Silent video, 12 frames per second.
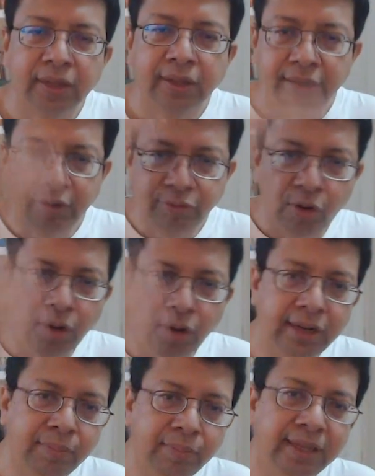they'd
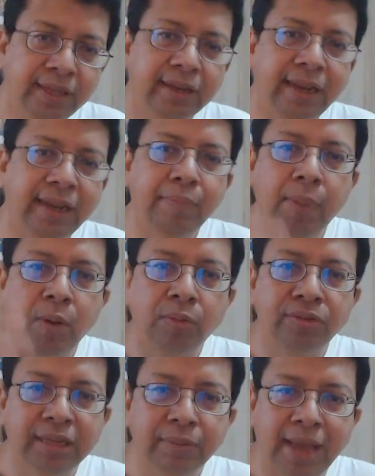fallen, but they kept
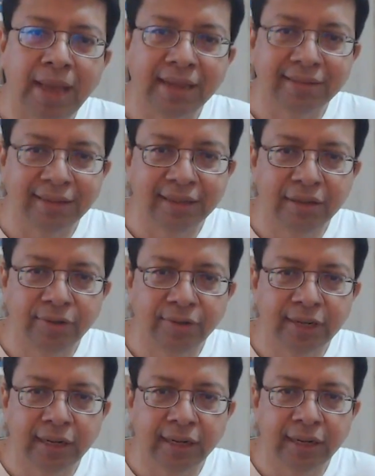bouncing back
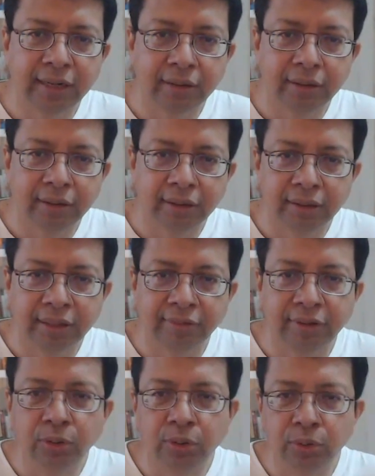significantly,
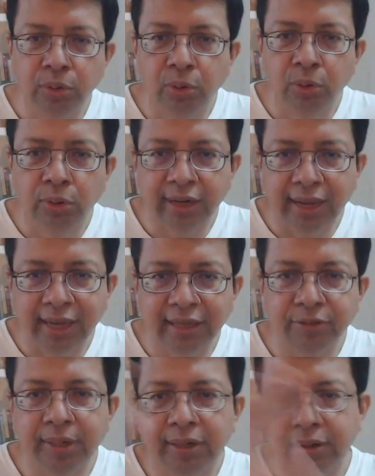even though to lower
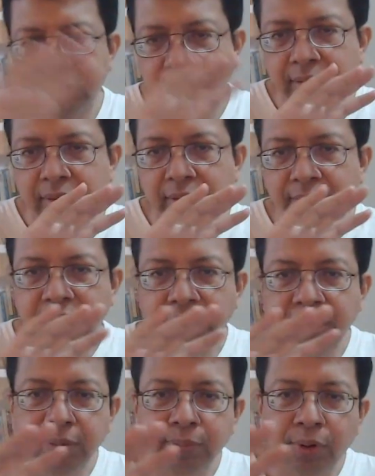highs, but
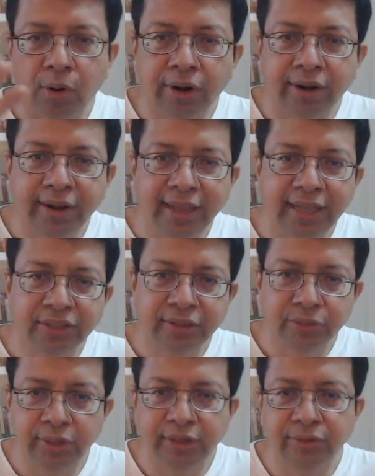in a broad range.
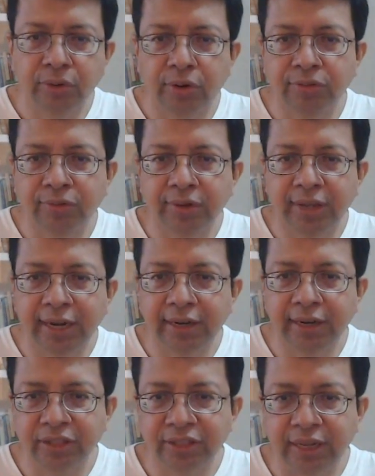And so they'd sort of
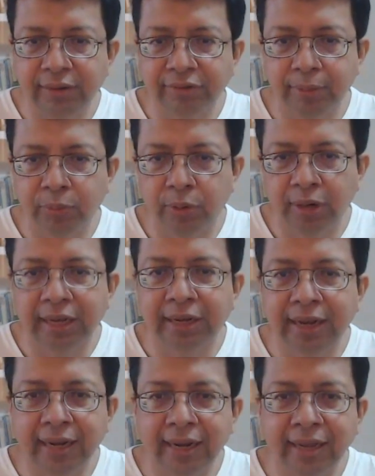created a shelf support, like a
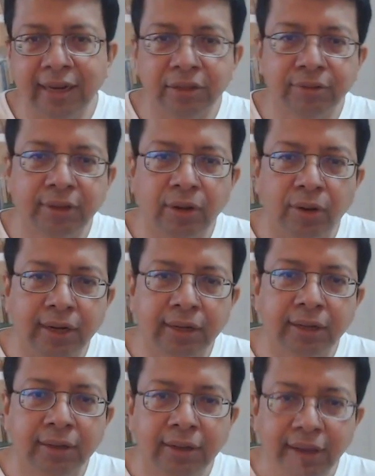neckline, as we call
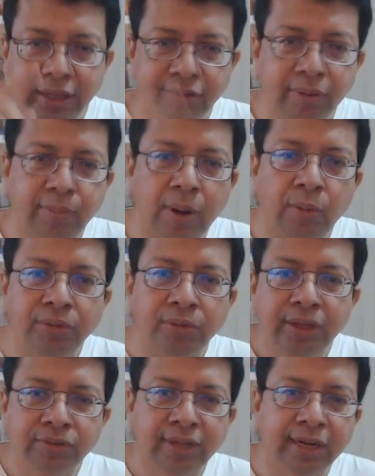it. And they were
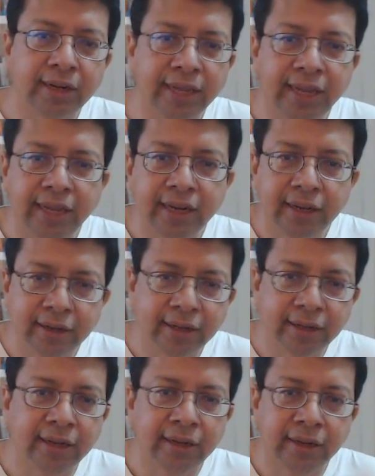bouncing off that again and
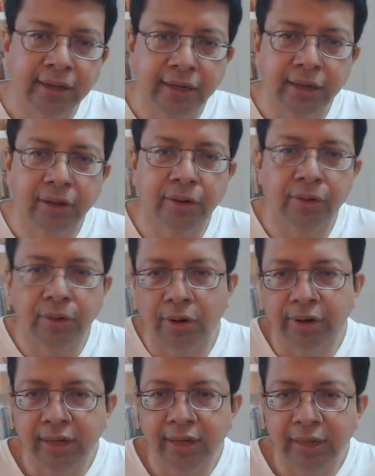again and again, and
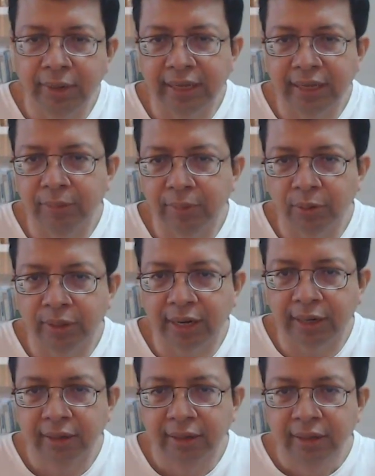not really breaking below
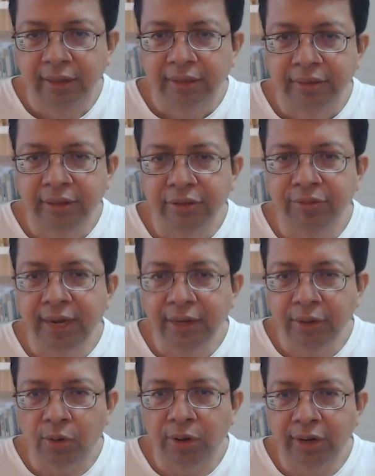that. This
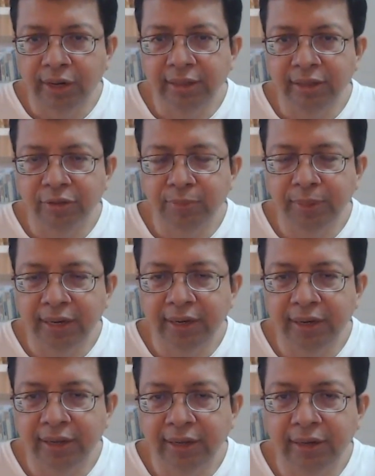went on till this
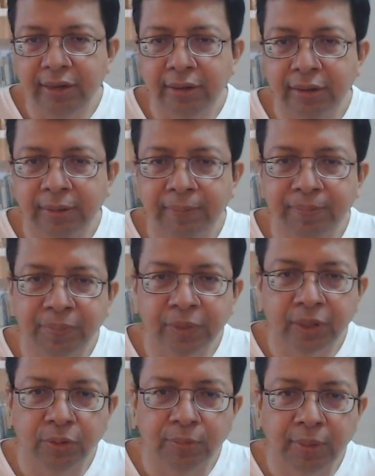period in
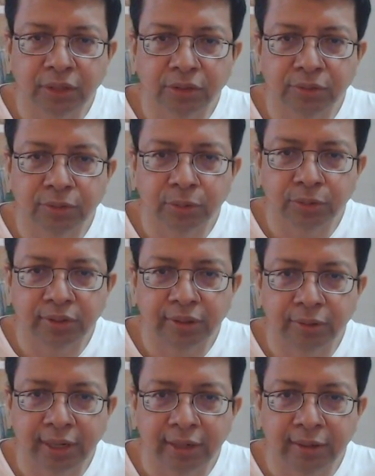March of
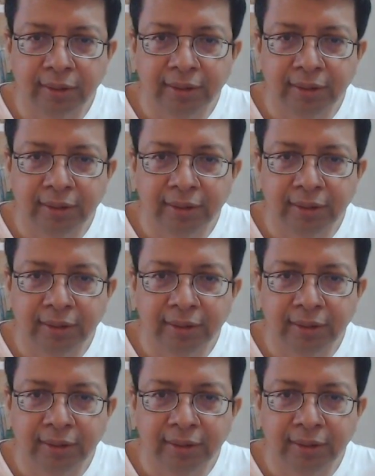2001.